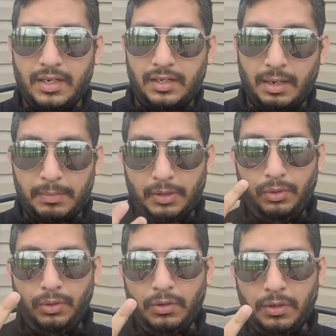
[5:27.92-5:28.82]
Number
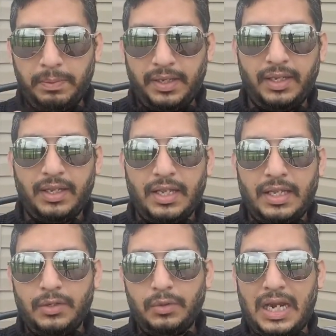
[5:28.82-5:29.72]
2 could be
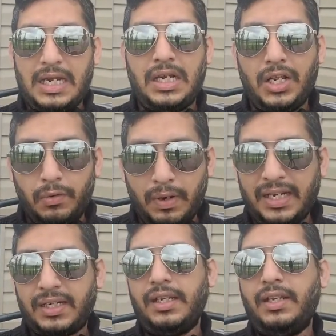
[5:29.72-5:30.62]
you can
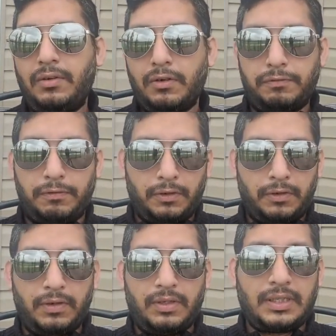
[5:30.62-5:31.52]
directly go
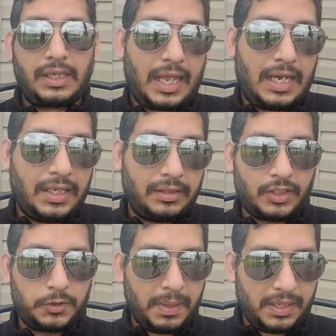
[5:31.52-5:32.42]
for the Canadian
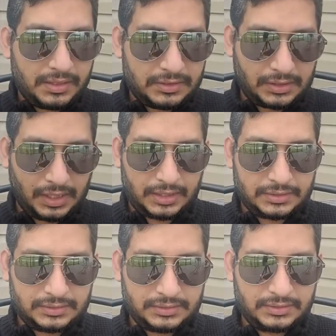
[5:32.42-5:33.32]
experience
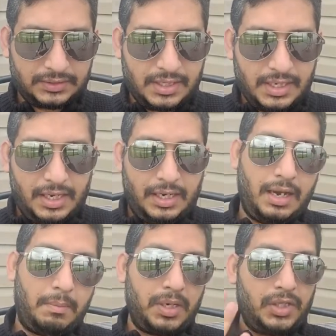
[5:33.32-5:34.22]
class.
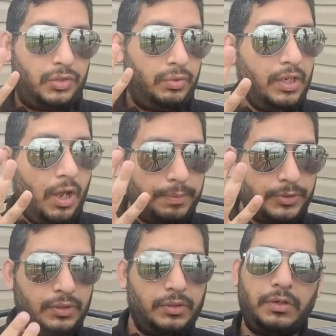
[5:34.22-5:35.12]
Number 3
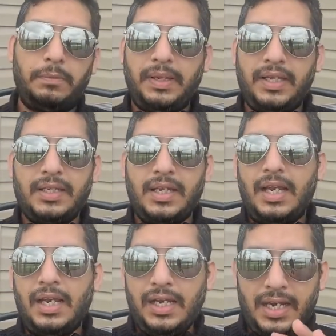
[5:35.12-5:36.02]
option could be,
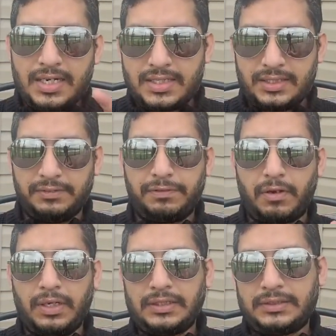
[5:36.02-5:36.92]
let's say
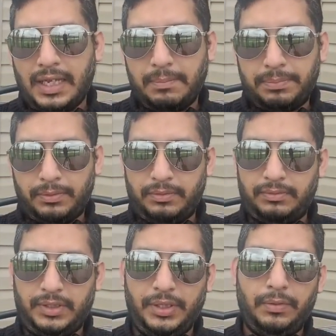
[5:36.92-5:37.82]
for an example,
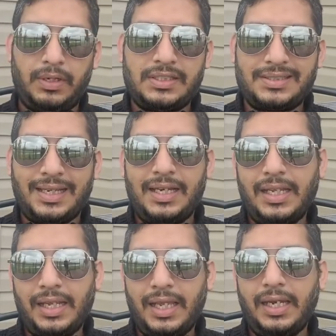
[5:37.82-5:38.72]
you are
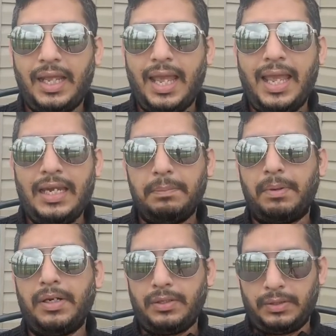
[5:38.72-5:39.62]
studying in any
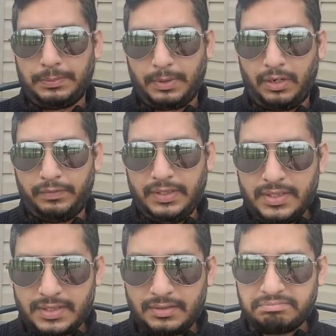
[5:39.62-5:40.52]
particular
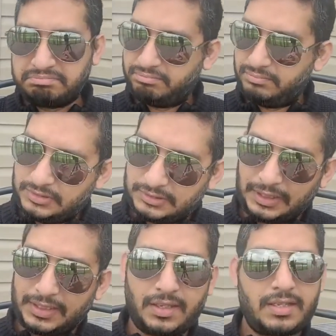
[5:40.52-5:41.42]
province,
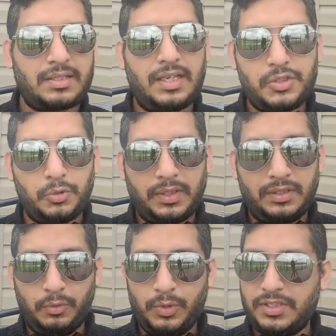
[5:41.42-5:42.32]
say
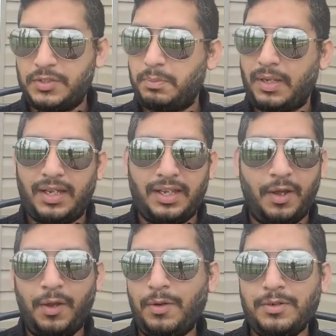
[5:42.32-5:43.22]
Saskatchewan, which is my
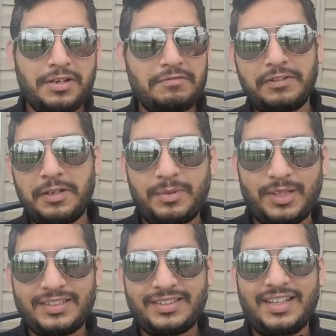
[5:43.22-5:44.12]
all-time
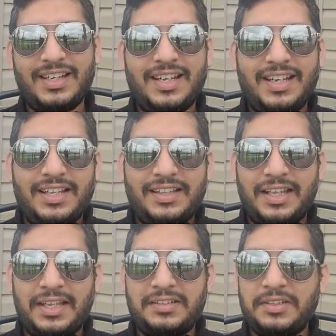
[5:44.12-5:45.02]
favorite.
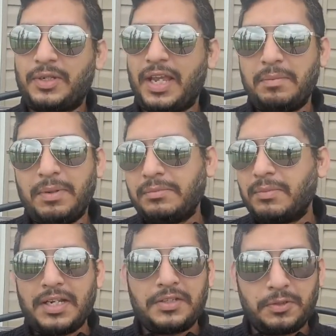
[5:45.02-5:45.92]
Then you can be in
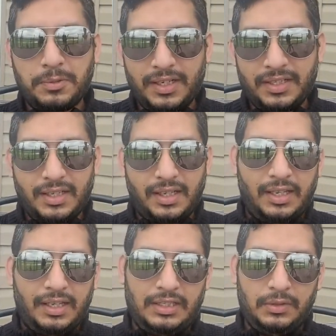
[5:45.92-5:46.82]
Manitoba,
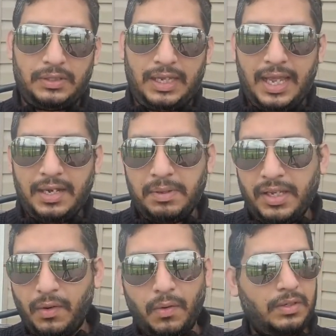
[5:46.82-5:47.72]
you can be
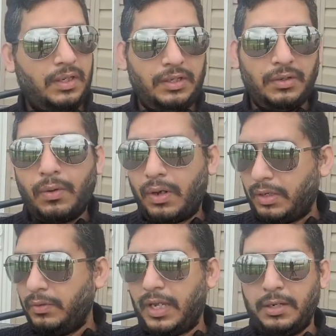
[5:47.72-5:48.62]
in Ontario, or
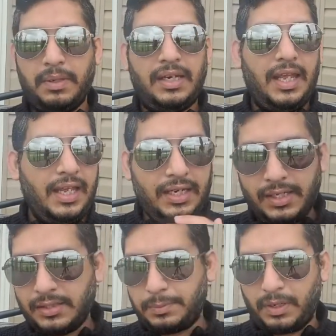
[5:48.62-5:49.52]
you can be in any
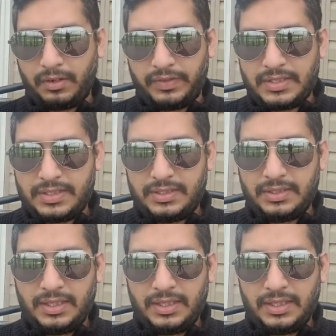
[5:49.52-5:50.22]
other province.